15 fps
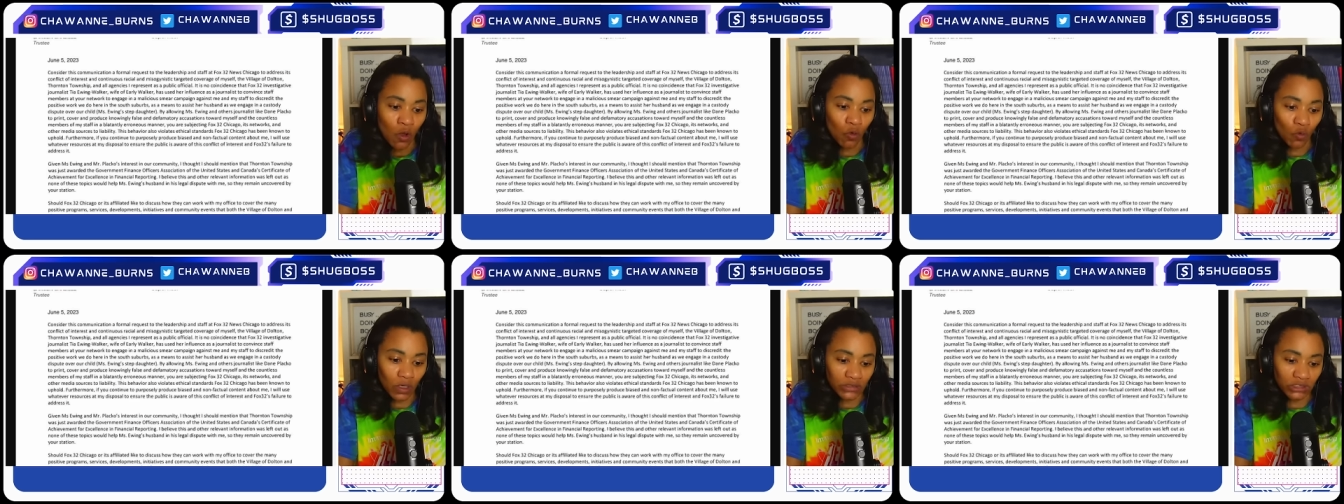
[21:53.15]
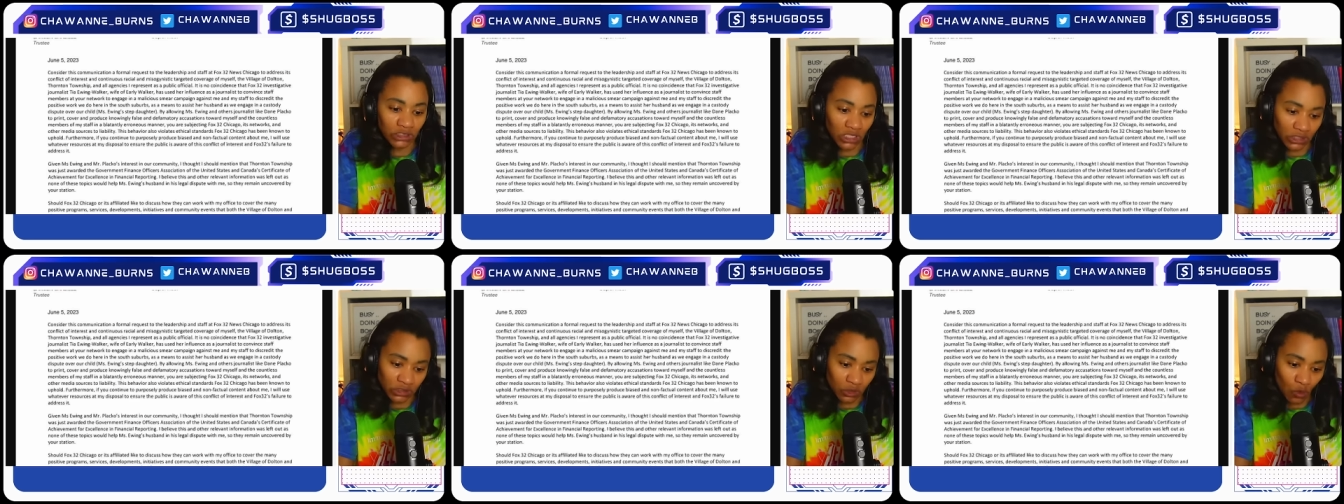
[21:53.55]
was
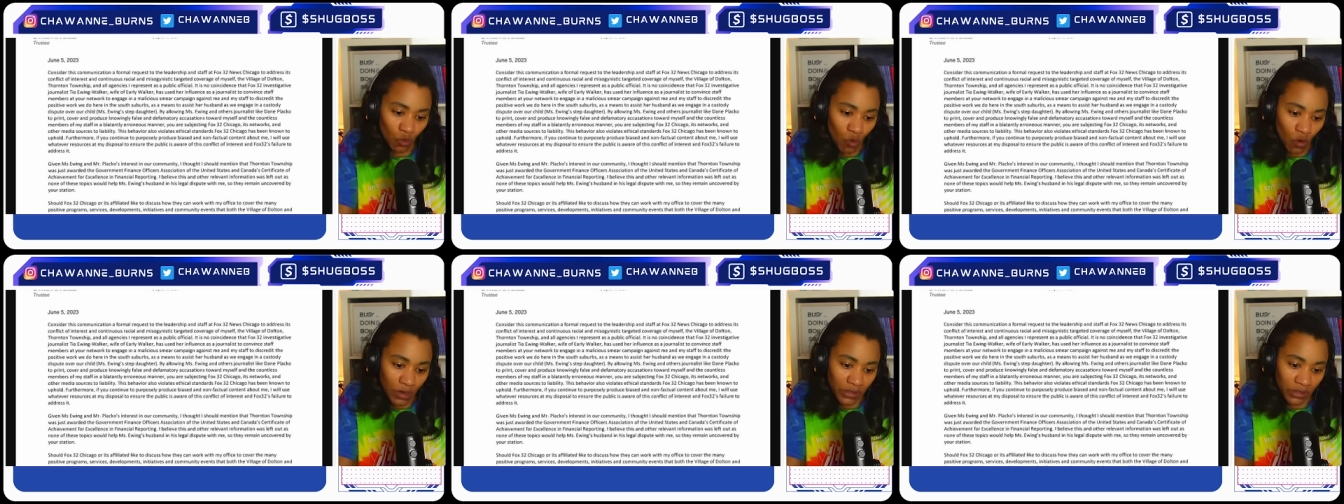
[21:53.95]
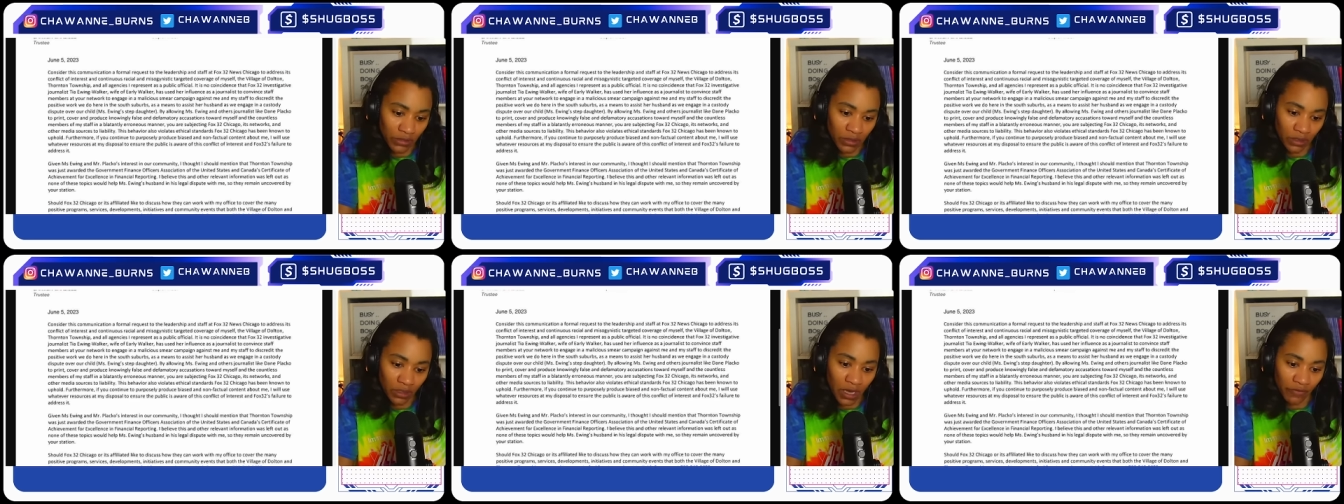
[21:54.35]
just
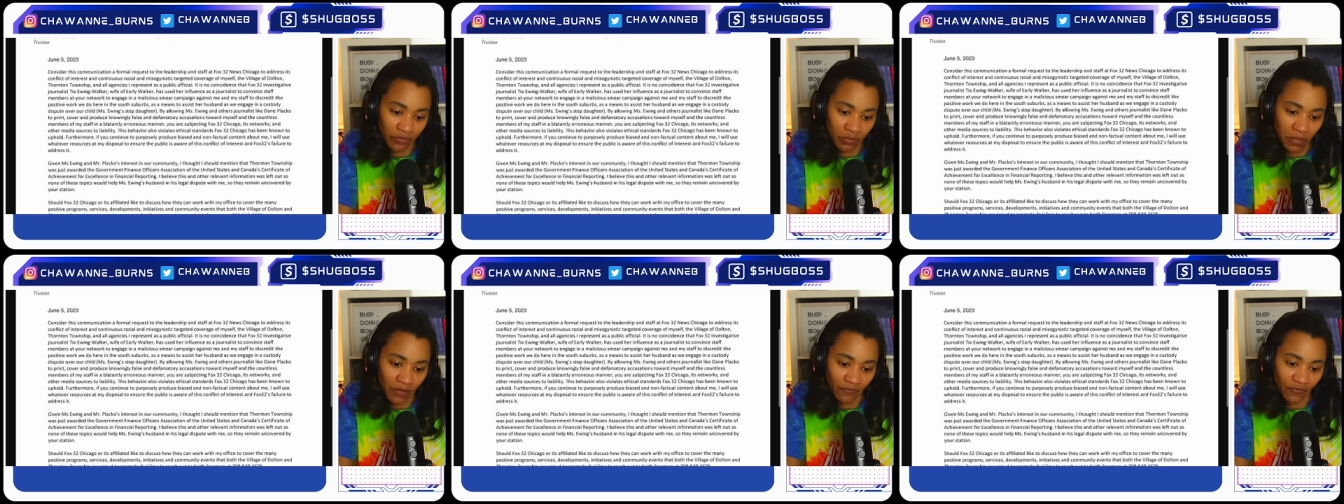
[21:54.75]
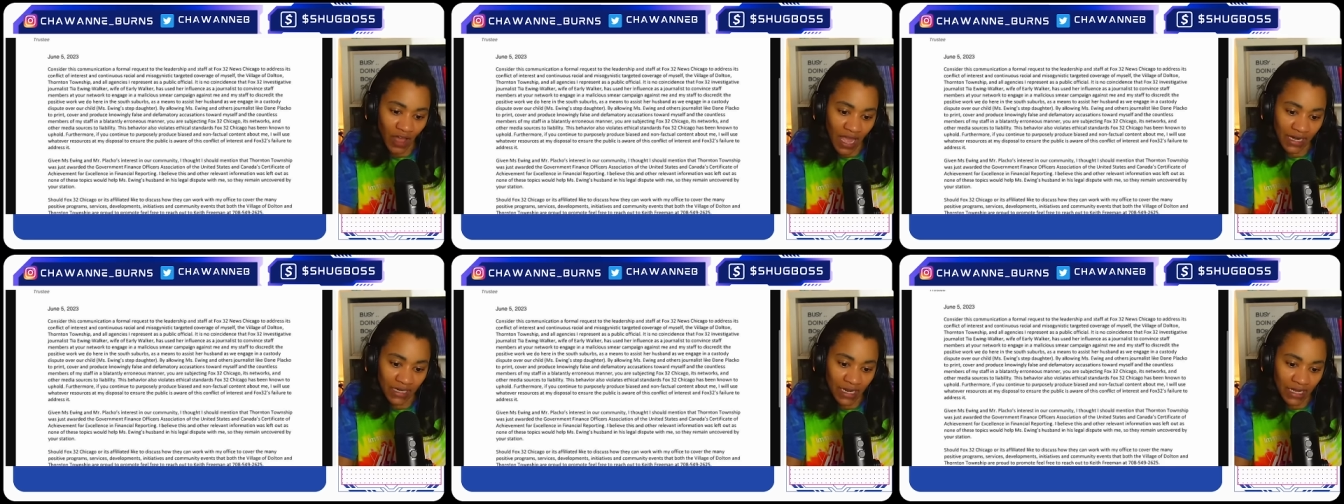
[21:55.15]
awarded the Government
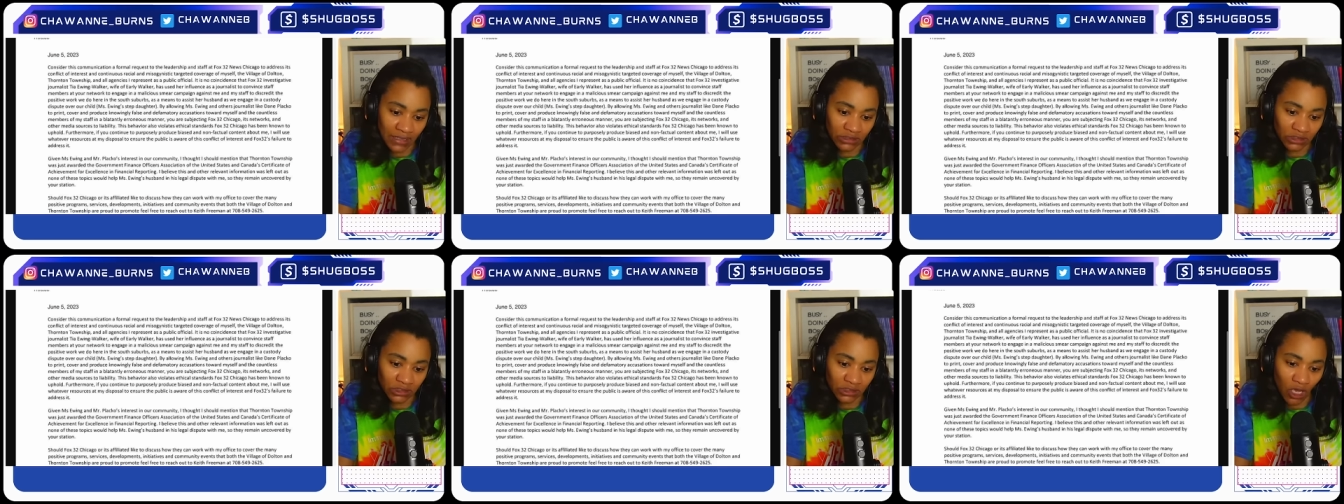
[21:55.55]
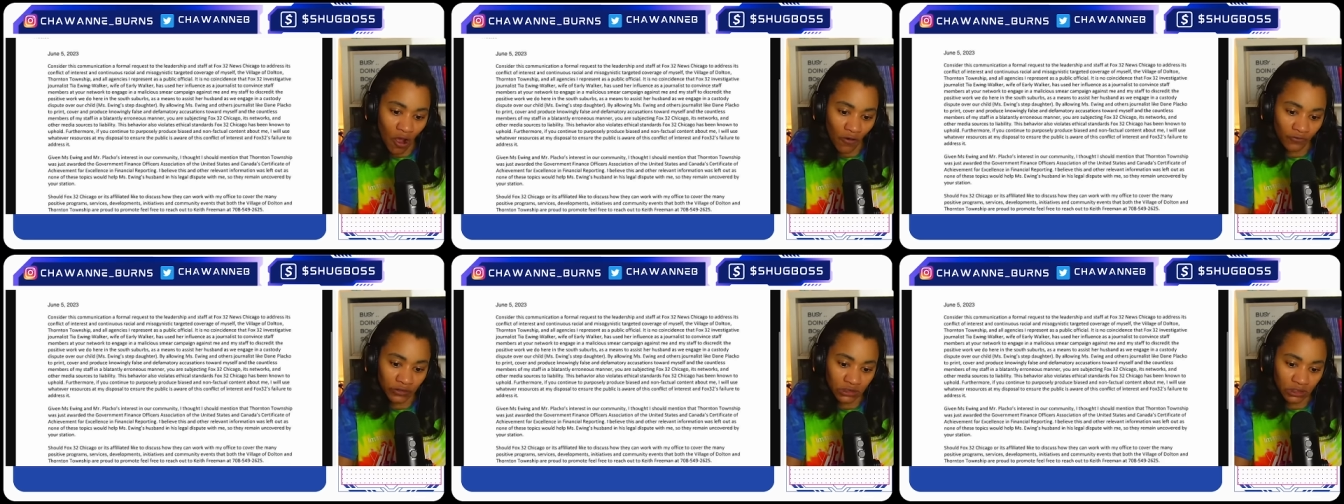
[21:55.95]
Finance
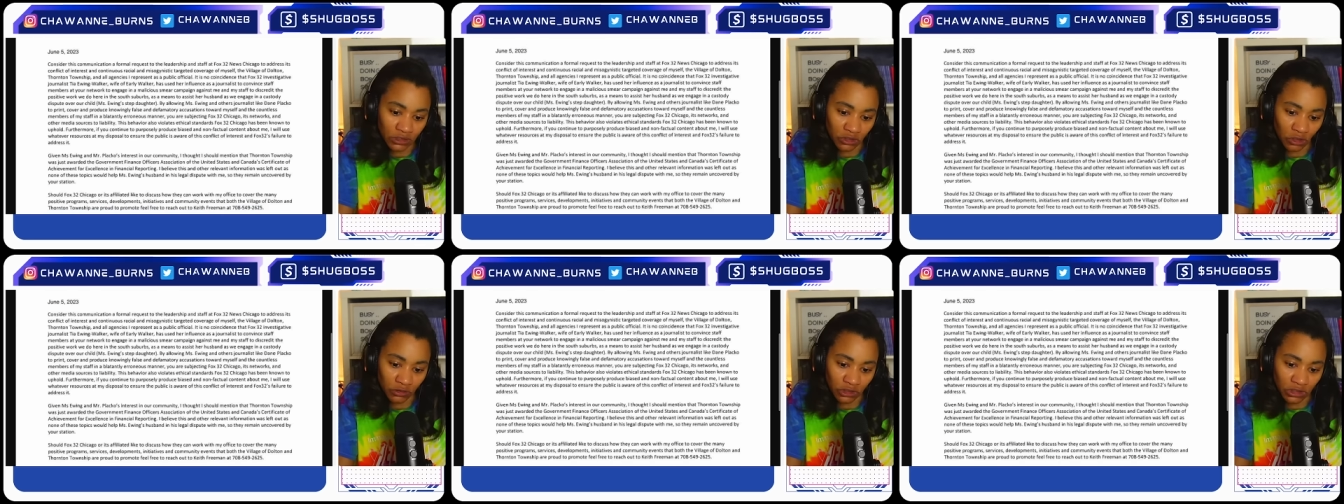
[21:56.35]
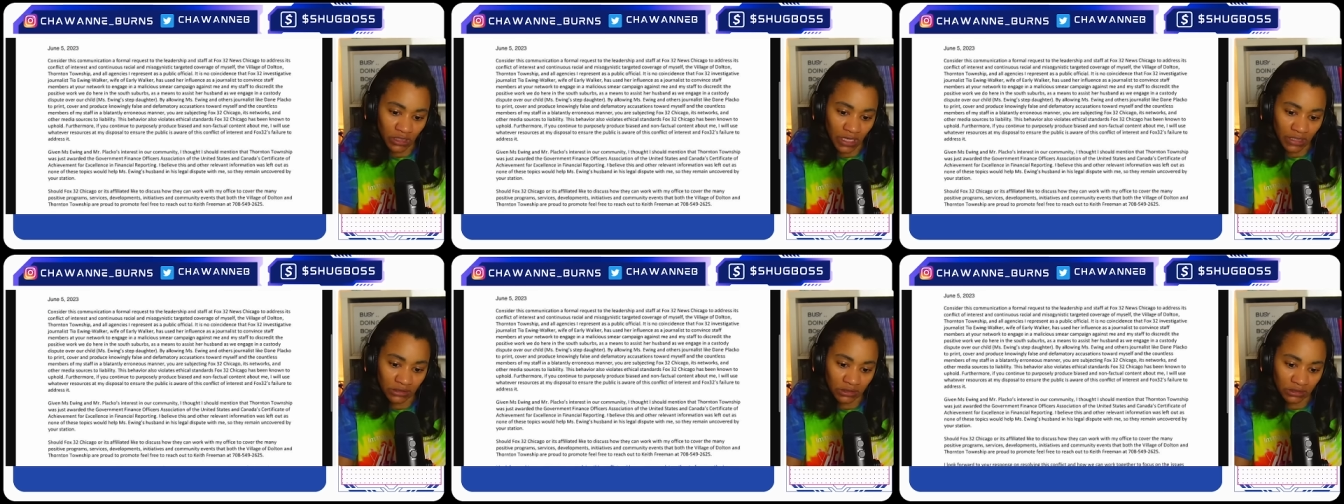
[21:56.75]
Officers
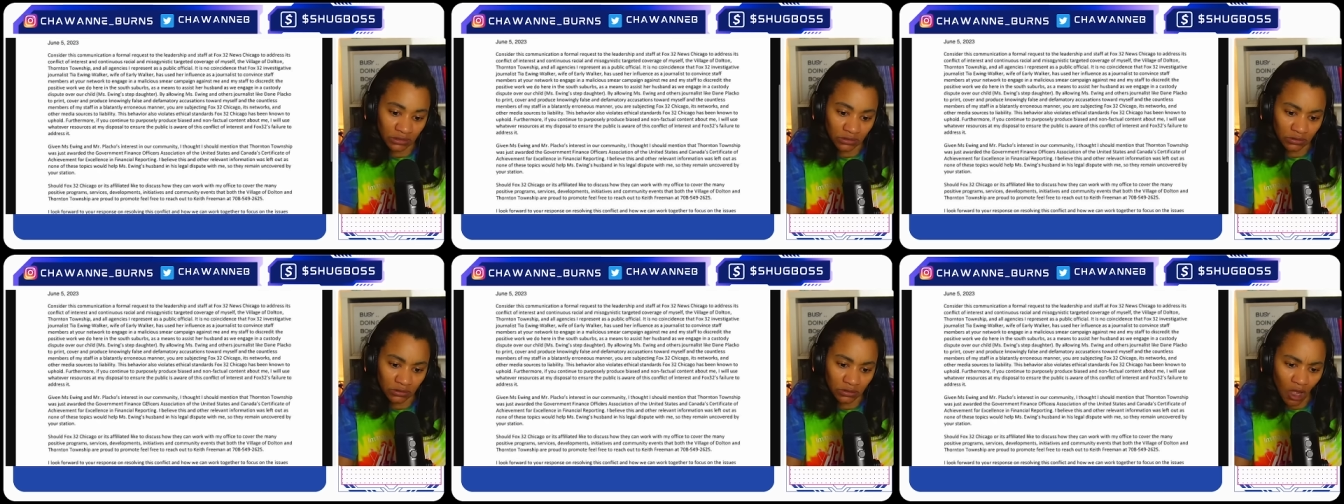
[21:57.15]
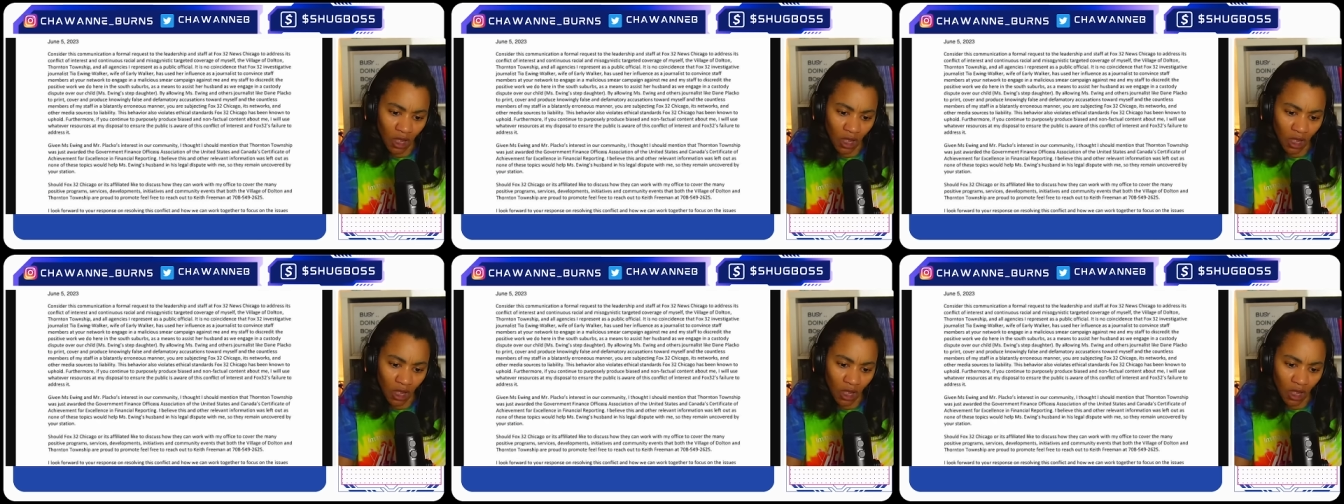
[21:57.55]
Association